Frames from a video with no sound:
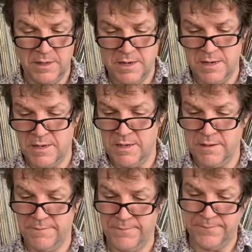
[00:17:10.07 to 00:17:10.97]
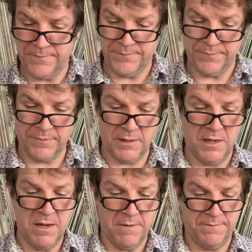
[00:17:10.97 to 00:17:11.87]
Uh,
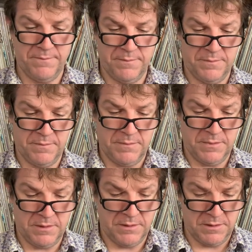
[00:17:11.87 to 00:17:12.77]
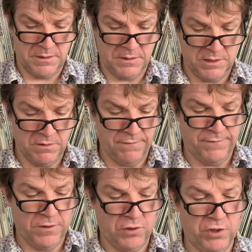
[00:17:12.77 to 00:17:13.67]
yeah, it's on
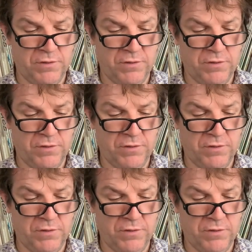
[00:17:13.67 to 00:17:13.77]
Virgin